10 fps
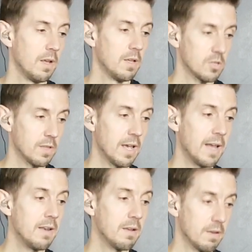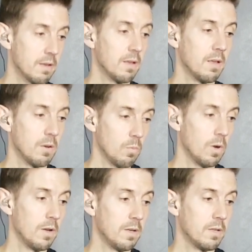So then,
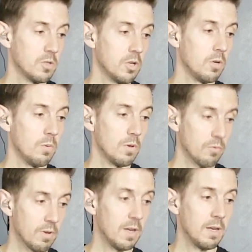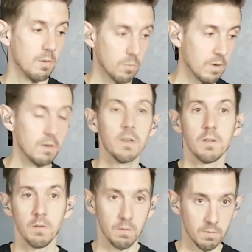1, 2, 3, 1,
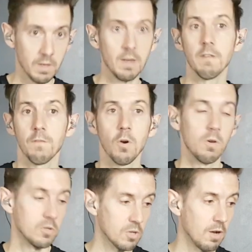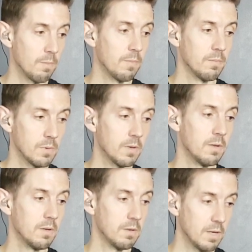2, 3, 4, stop, 1,
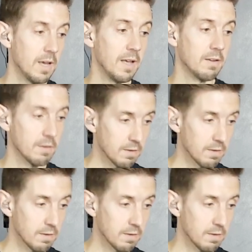and.